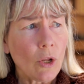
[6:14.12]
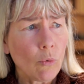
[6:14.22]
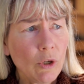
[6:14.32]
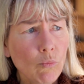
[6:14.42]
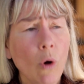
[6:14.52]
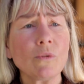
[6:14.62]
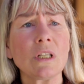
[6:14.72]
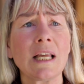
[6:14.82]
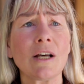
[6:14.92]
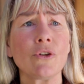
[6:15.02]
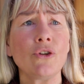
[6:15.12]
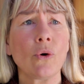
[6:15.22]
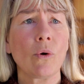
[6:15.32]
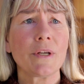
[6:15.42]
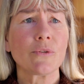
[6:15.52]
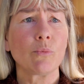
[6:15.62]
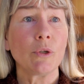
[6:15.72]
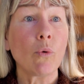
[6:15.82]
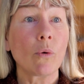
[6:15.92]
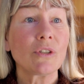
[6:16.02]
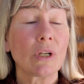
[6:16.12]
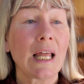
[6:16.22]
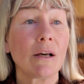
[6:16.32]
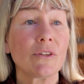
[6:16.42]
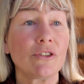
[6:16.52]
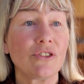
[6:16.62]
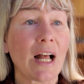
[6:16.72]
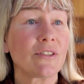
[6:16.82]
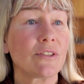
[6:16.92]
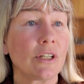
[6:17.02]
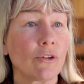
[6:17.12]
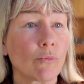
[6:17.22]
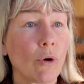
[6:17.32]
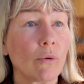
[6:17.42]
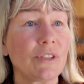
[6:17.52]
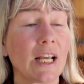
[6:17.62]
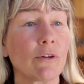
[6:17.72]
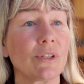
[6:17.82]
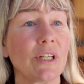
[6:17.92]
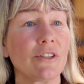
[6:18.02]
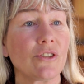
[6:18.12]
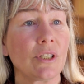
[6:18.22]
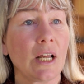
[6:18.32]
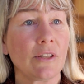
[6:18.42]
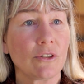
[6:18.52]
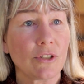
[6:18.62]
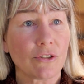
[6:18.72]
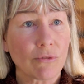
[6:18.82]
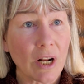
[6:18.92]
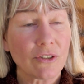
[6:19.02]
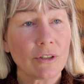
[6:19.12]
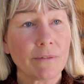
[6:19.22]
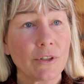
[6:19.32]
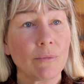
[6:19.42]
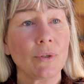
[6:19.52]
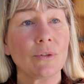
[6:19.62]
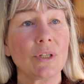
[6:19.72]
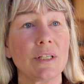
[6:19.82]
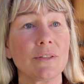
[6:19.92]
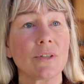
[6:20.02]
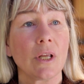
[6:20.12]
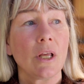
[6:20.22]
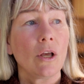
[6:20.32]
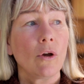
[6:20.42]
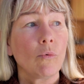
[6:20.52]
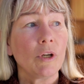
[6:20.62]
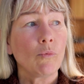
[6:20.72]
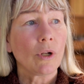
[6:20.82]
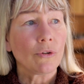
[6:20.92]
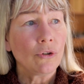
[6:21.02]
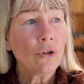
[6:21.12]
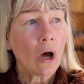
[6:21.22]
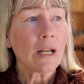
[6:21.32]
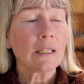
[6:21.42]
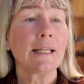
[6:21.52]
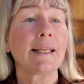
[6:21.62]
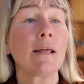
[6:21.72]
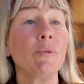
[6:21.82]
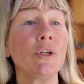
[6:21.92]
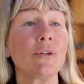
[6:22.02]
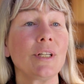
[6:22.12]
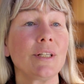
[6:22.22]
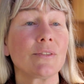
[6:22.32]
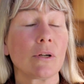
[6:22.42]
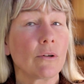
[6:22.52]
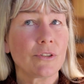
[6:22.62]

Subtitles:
We won't allow the noise. We won't allow the dust and the road degradation and the destruction of communities. We will not let companies